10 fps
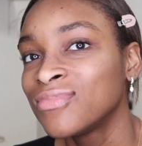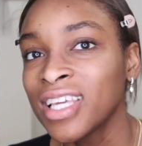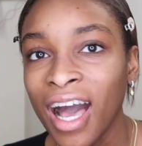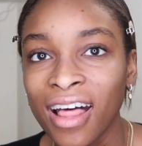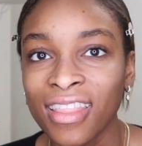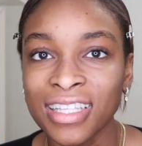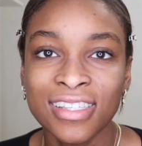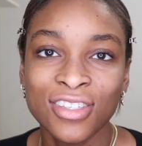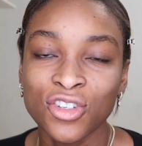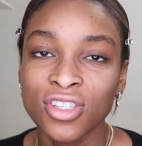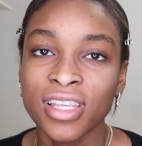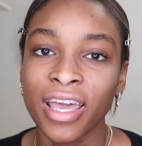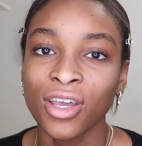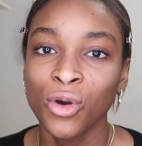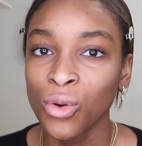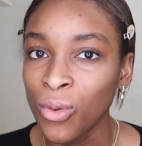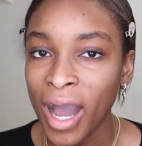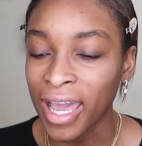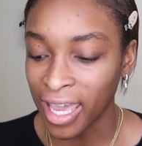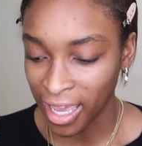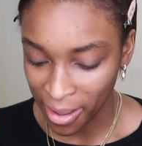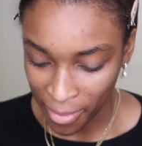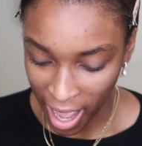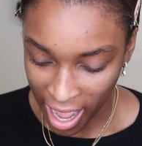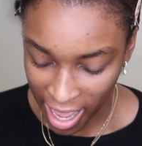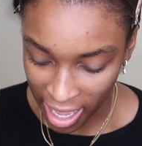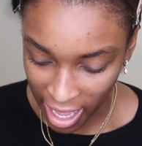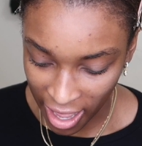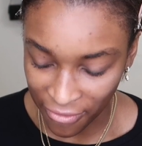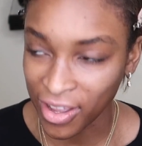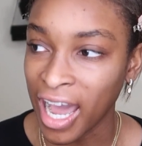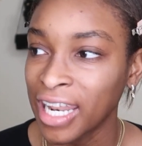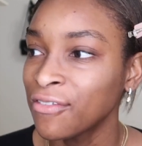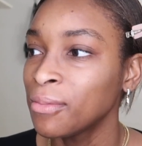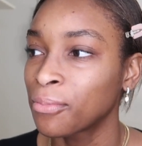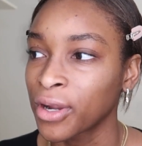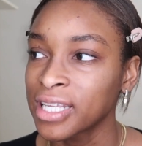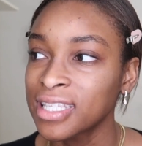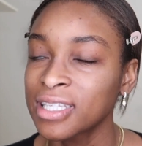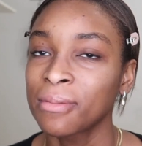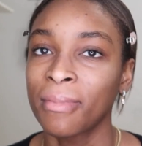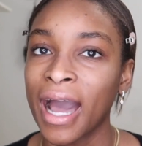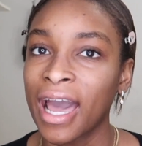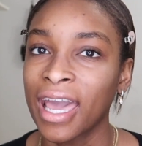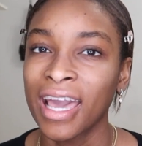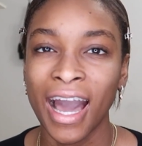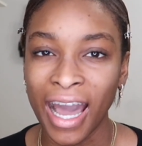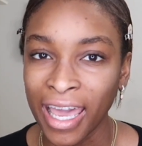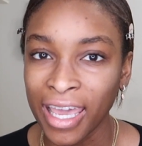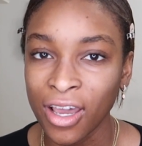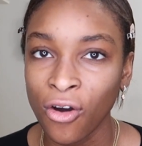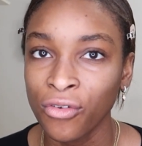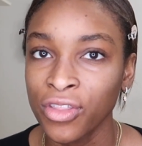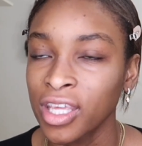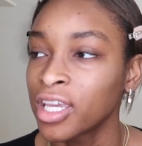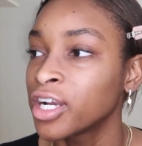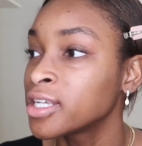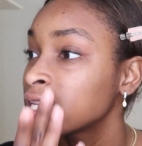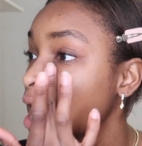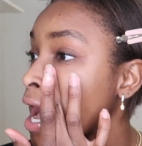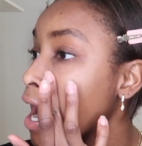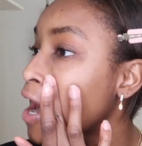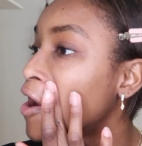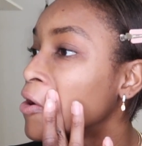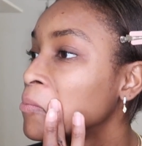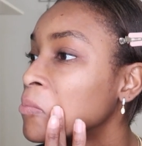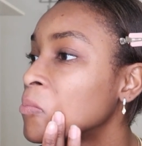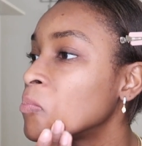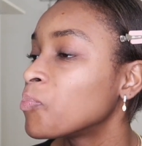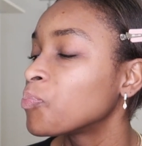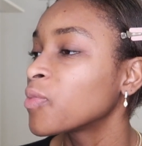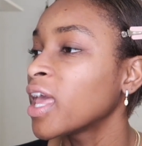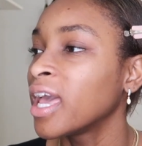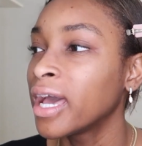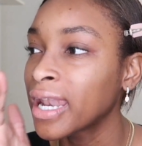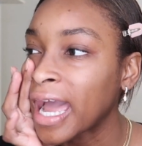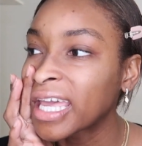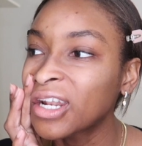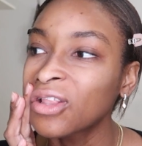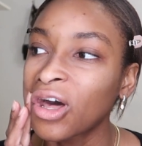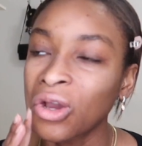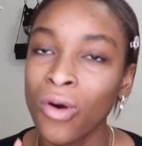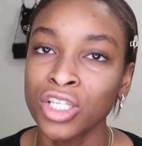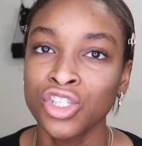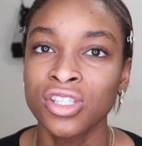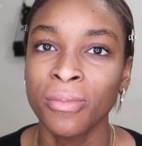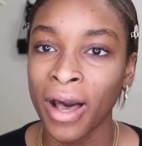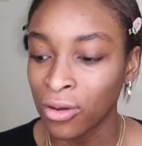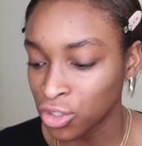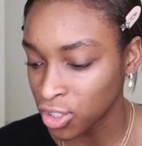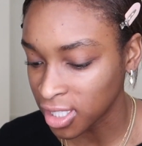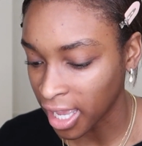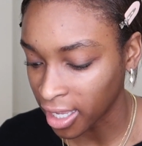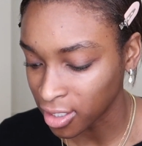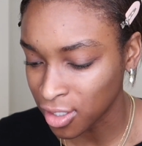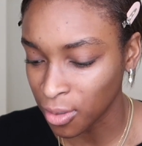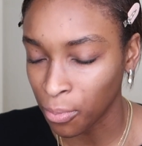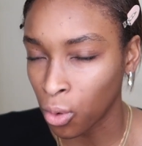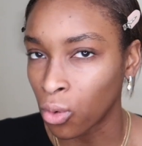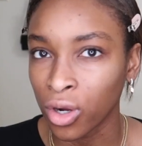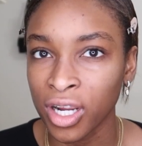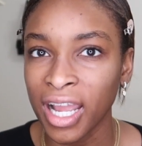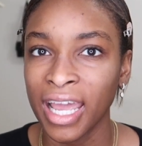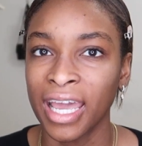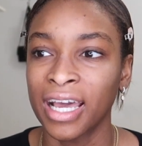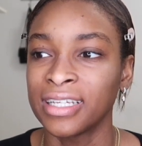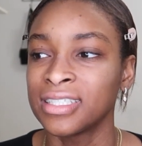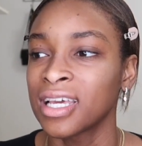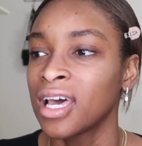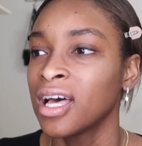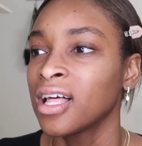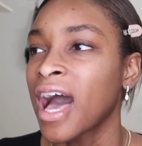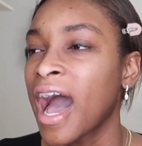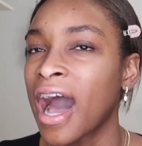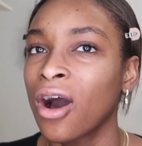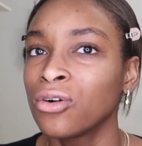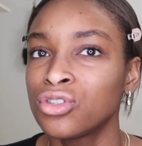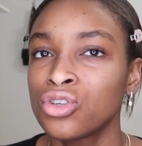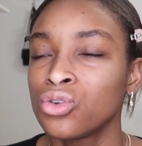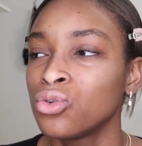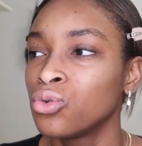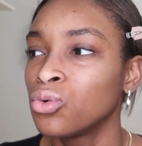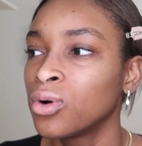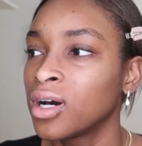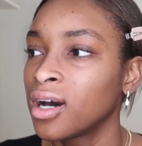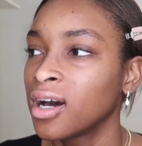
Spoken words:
yeah, that's just like who I am. I have kind of embraced my height over the years. And I get a lot of questions about just like support and how to